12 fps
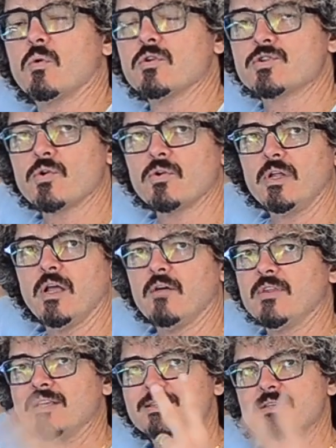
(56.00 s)
our journey of
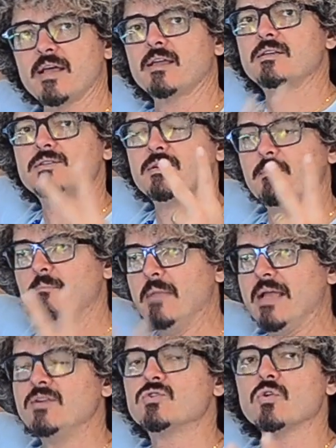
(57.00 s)
the second
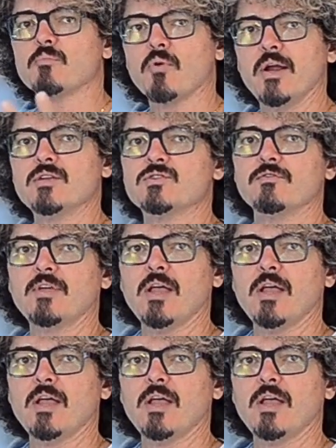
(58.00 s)
major branch of